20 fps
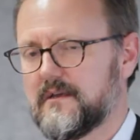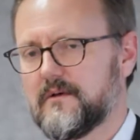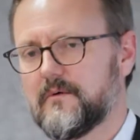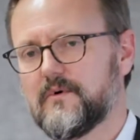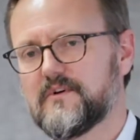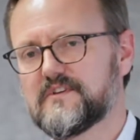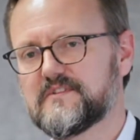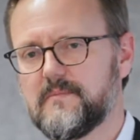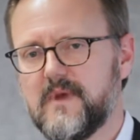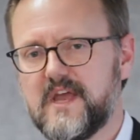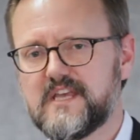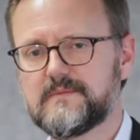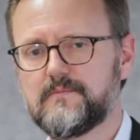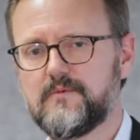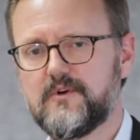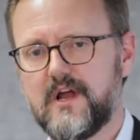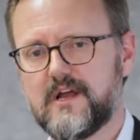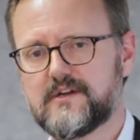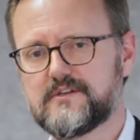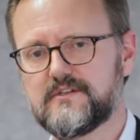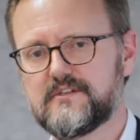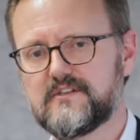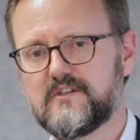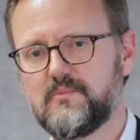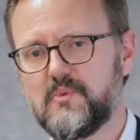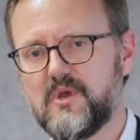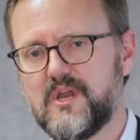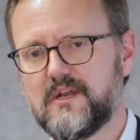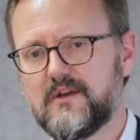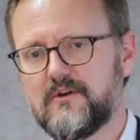Whereas mass production
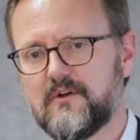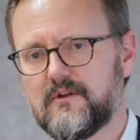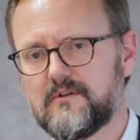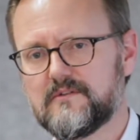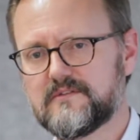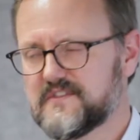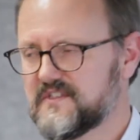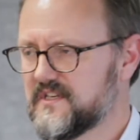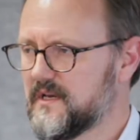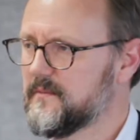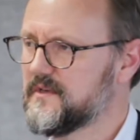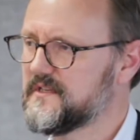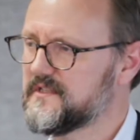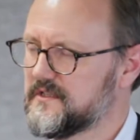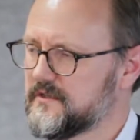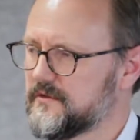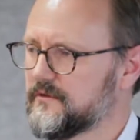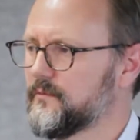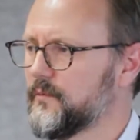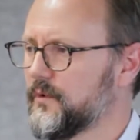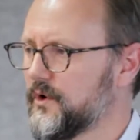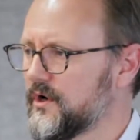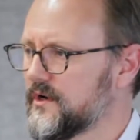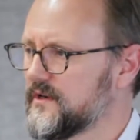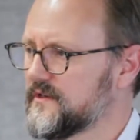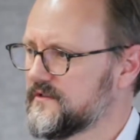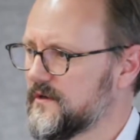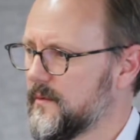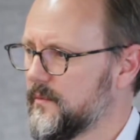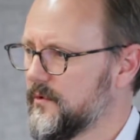depended on semi-skilled
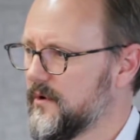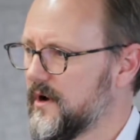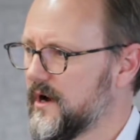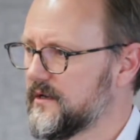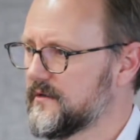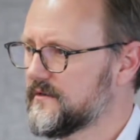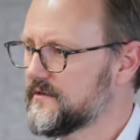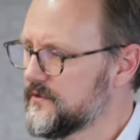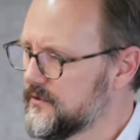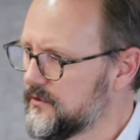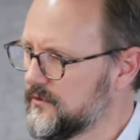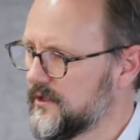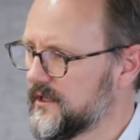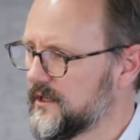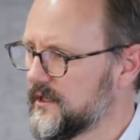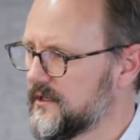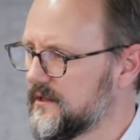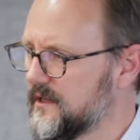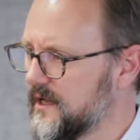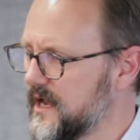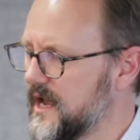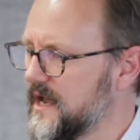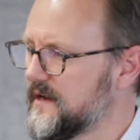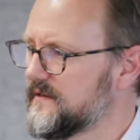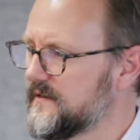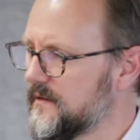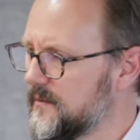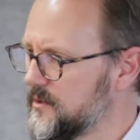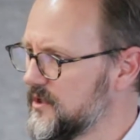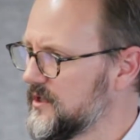workers operating tooling, and they
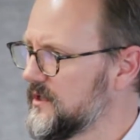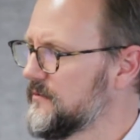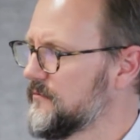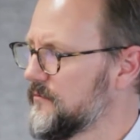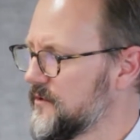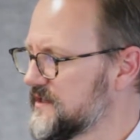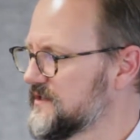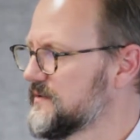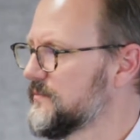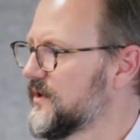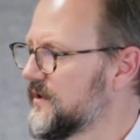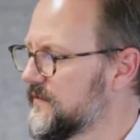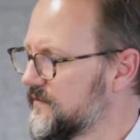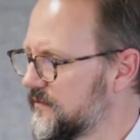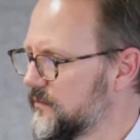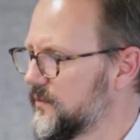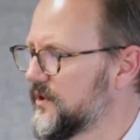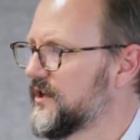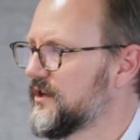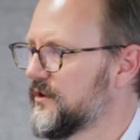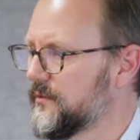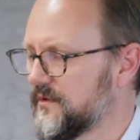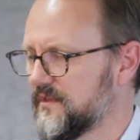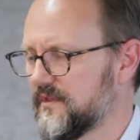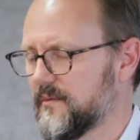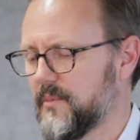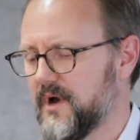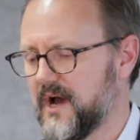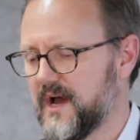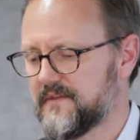had to be reasonably familiar
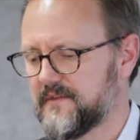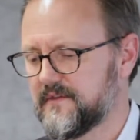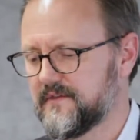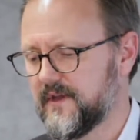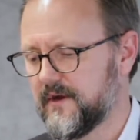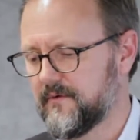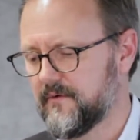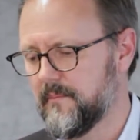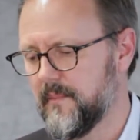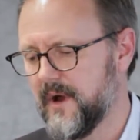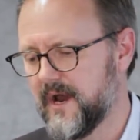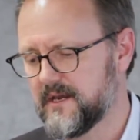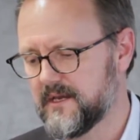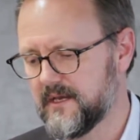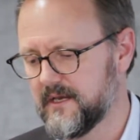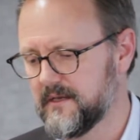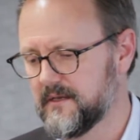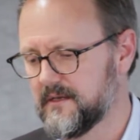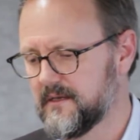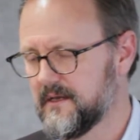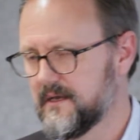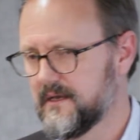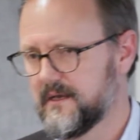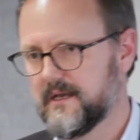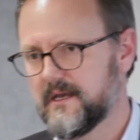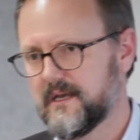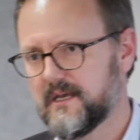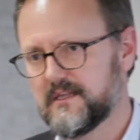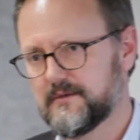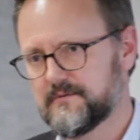with the part that they were making.
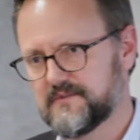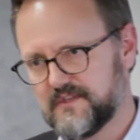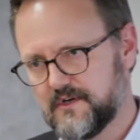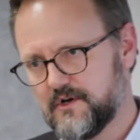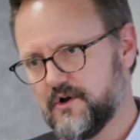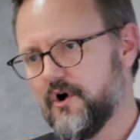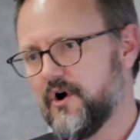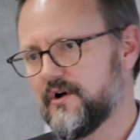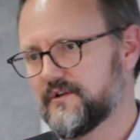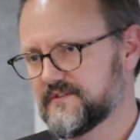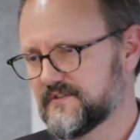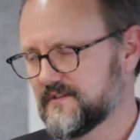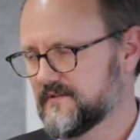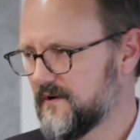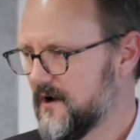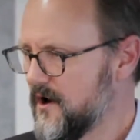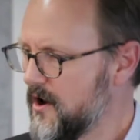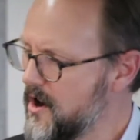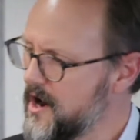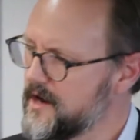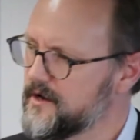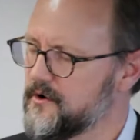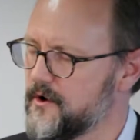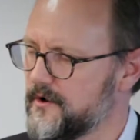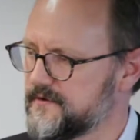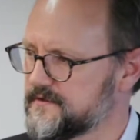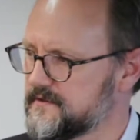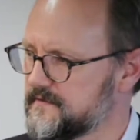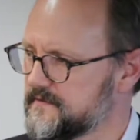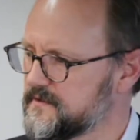And there was a high
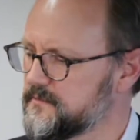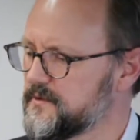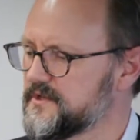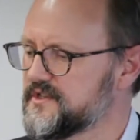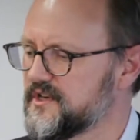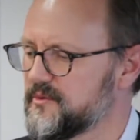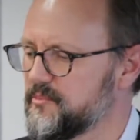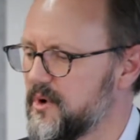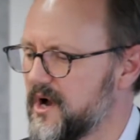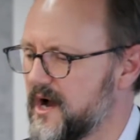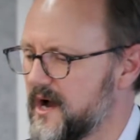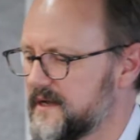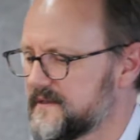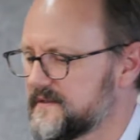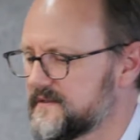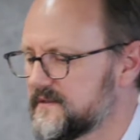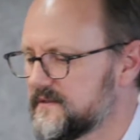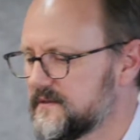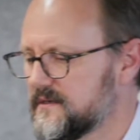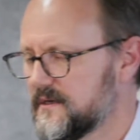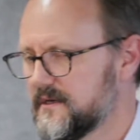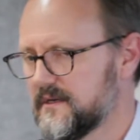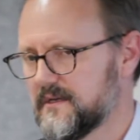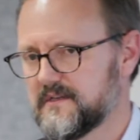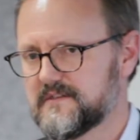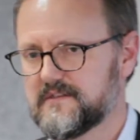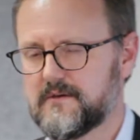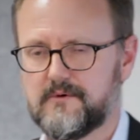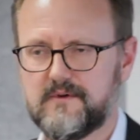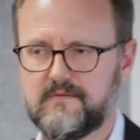cost of switching parts.
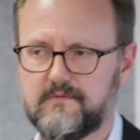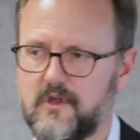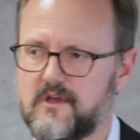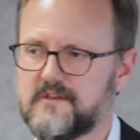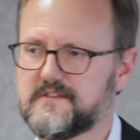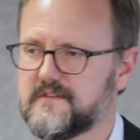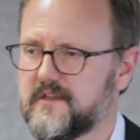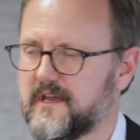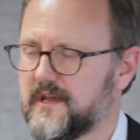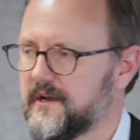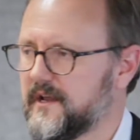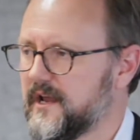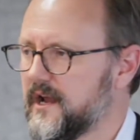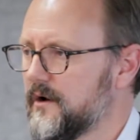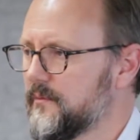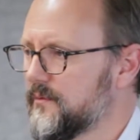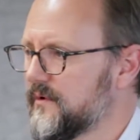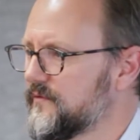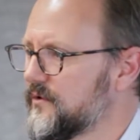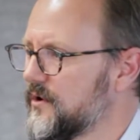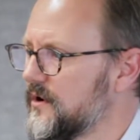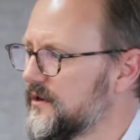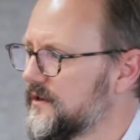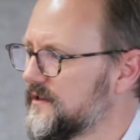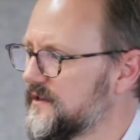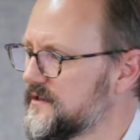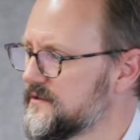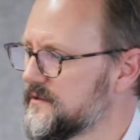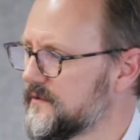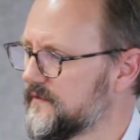So we've lost that now. We've gone
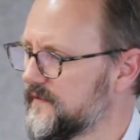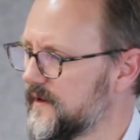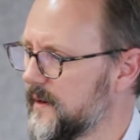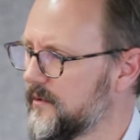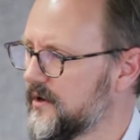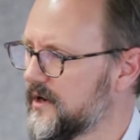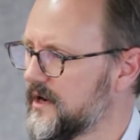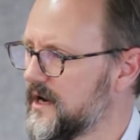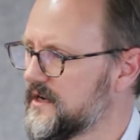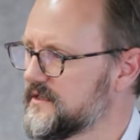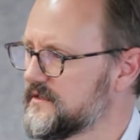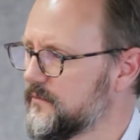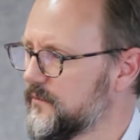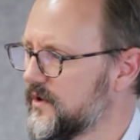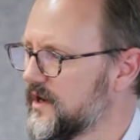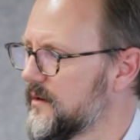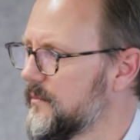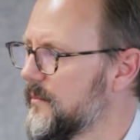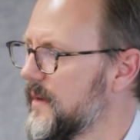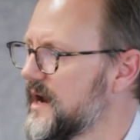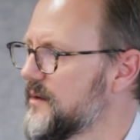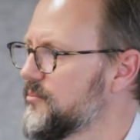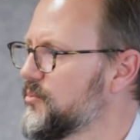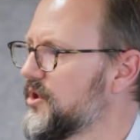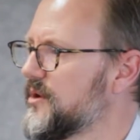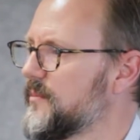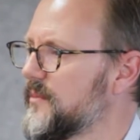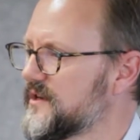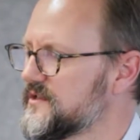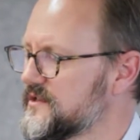to digital fabrication. We can make
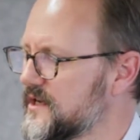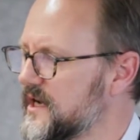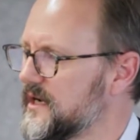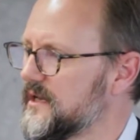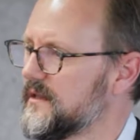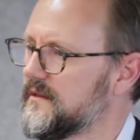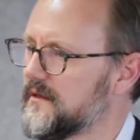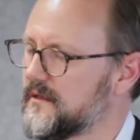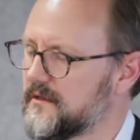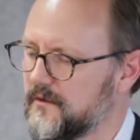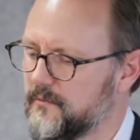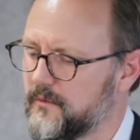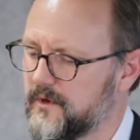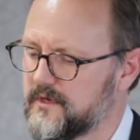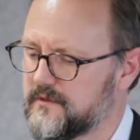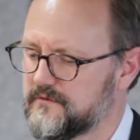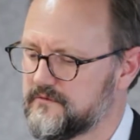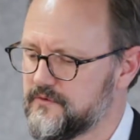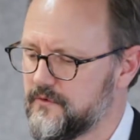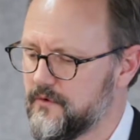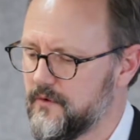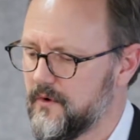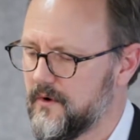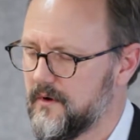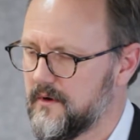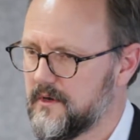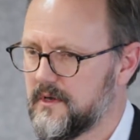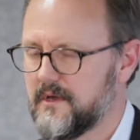pretty much anything that we can draw,